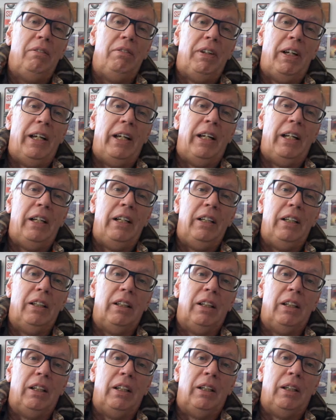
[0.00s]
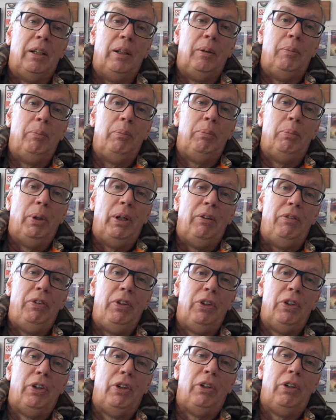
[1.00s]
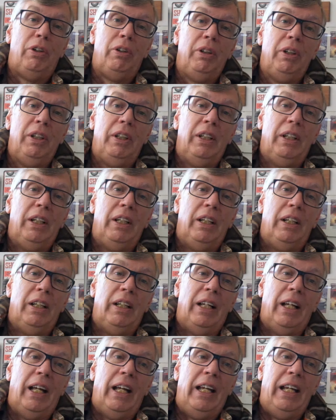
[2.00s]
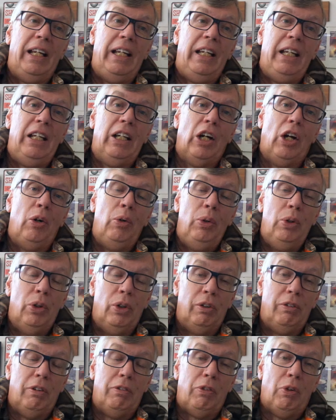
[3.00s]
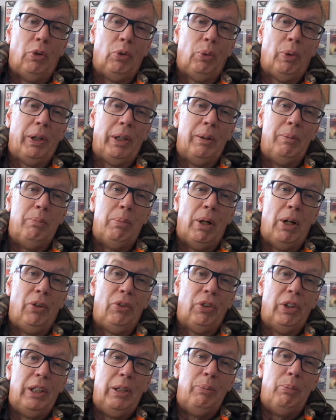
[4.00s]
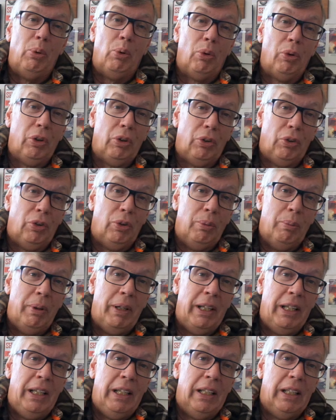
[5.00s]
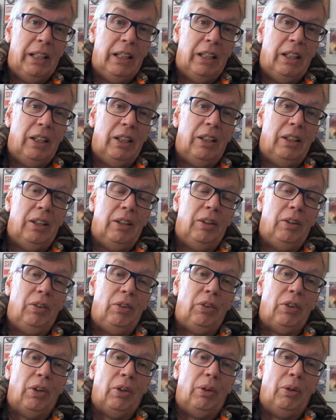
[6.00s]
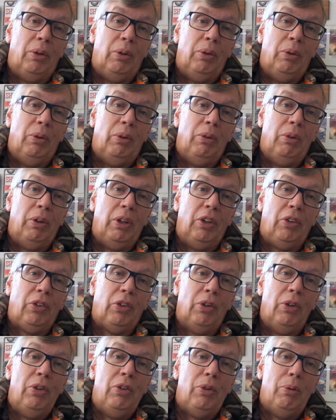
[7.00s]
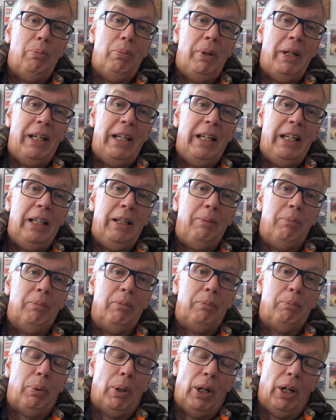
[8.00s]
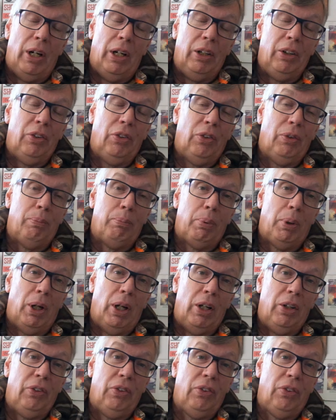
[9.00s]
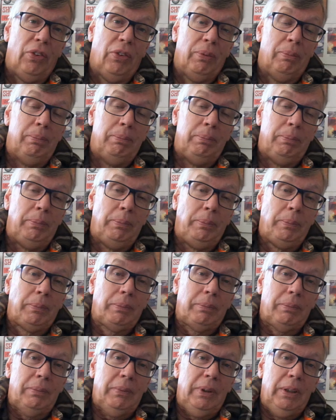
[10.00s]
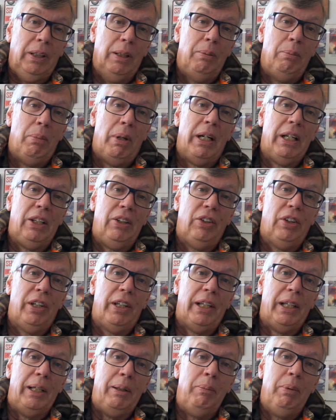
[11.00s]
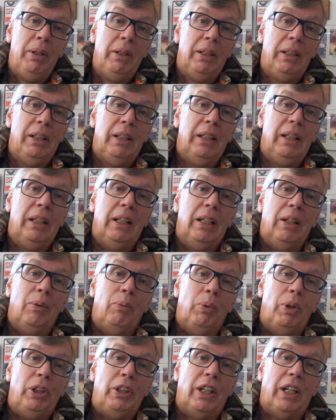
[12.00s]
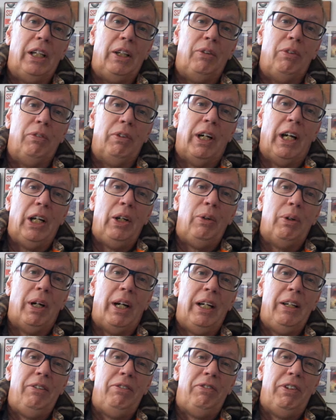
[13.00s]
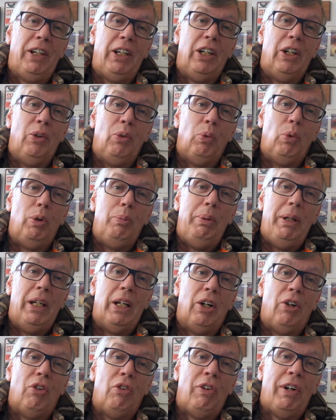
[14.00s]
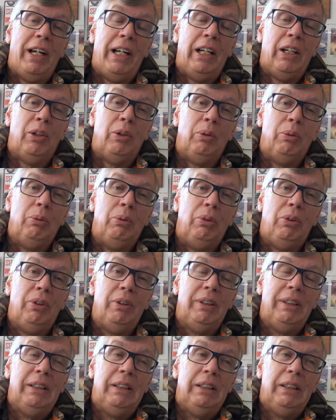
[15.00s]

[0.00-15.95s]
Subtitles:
Then, but if you're a owner of a Volkswagen bus and you brought it to me, so it's going to be parts plus my time, which I figured would be around